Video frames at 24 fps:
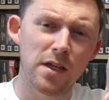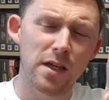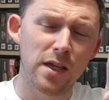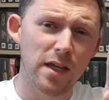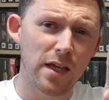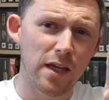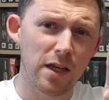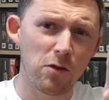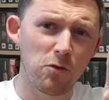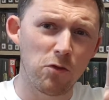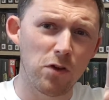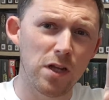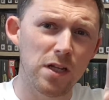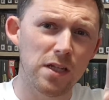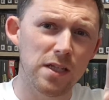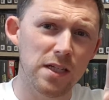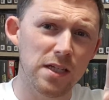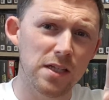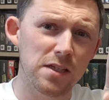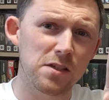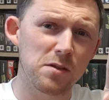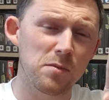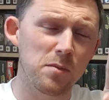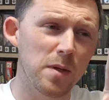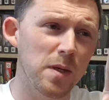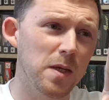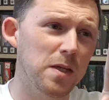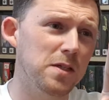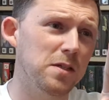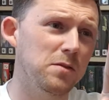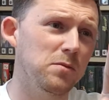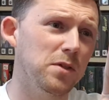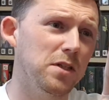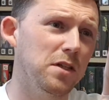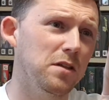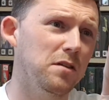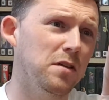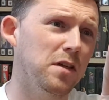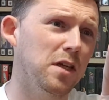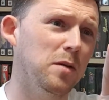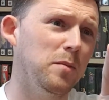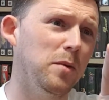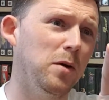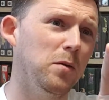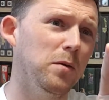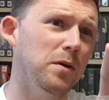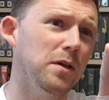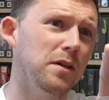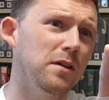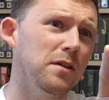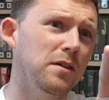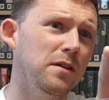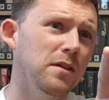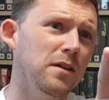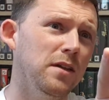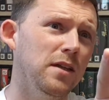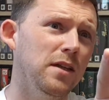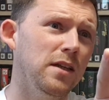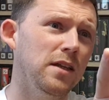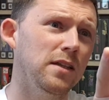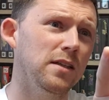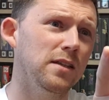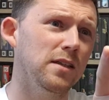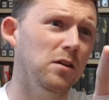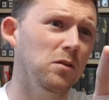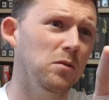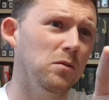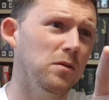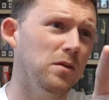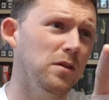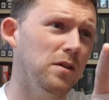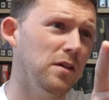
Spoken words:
It really is amazing when you think about it. Now